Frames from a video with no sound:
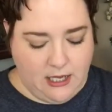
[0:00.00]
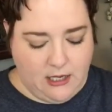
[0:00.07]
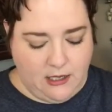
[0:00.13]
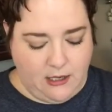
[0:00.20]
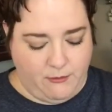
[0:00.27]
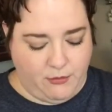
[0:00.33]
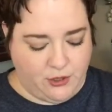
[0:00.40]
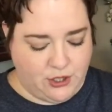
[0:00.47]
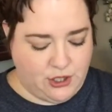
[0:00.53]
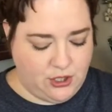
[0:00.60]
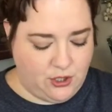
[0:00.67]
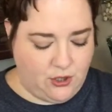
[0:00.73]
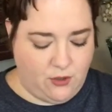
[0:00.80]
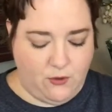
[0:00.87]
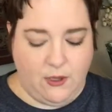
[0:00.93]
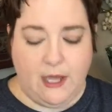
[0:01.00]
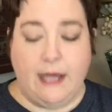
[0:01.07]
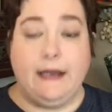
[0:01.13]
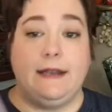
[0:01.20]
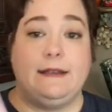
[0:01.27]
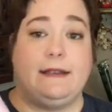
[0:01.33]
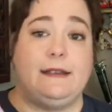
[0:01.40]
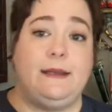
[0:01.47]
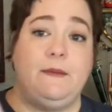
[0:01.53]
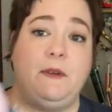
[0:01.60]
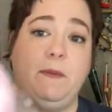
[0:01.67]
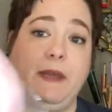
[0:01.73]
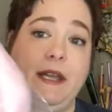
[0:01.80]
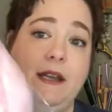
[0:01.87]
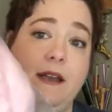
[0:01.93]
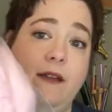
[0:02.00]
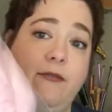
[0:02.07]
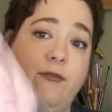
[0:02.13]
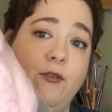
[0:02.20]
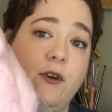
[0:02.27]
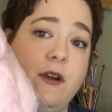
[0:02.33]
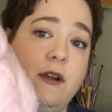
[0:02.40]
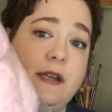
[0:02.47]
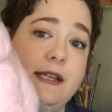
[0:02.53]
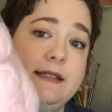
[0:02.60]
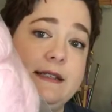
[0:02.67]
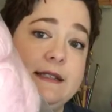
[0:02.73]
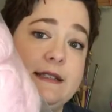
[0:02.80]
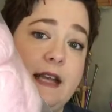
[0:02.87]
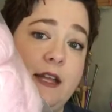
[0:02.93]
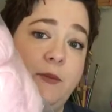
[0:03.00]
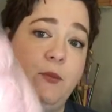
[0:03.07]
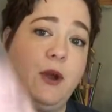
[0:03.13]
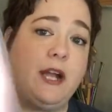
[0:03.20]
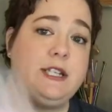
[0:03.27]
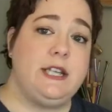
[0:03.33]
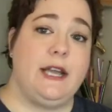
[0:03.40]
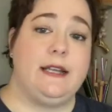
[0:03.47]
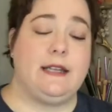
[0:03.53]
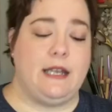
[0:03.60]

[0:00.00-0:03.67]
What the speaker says: Number 2, does it seem to be enough for a decent sized project?